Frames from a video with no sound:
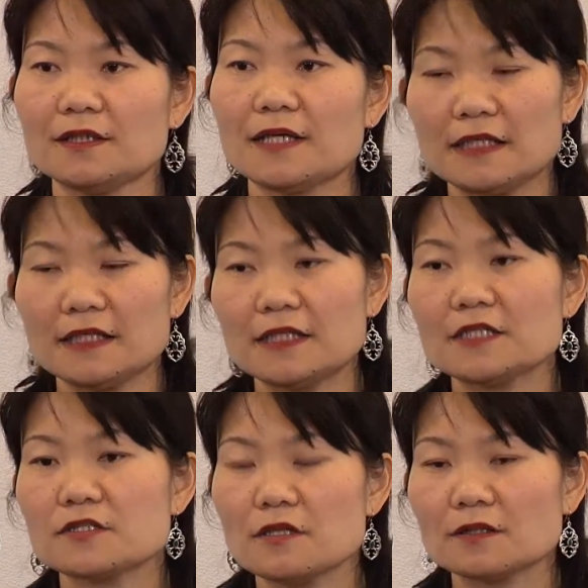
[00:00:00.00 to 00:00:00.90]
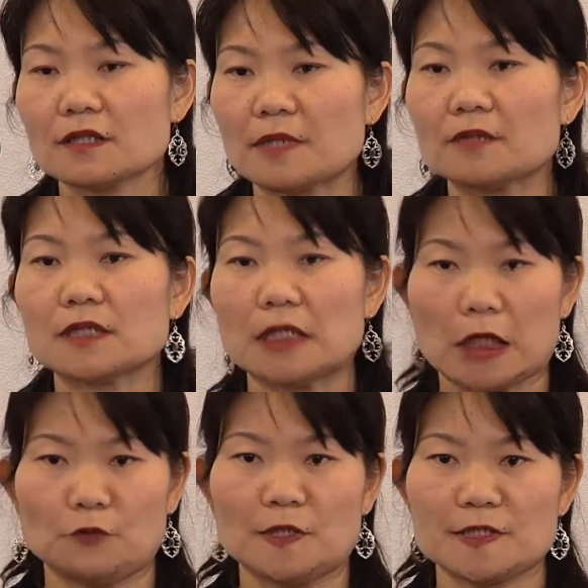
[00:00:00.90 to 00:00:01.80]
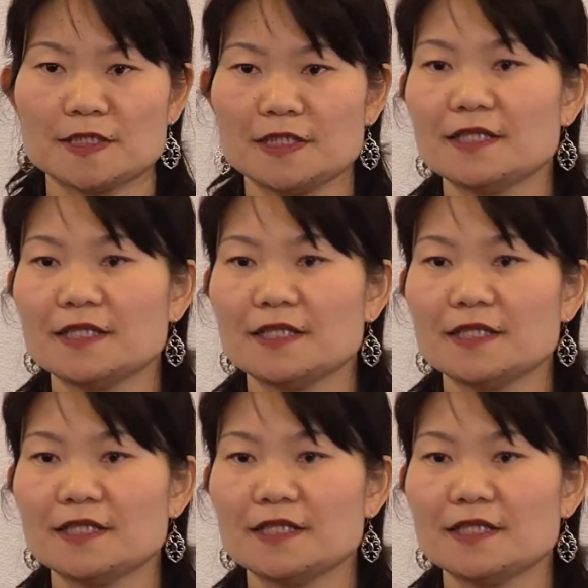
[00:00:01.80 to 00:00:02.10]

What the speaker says: And it is not about the language.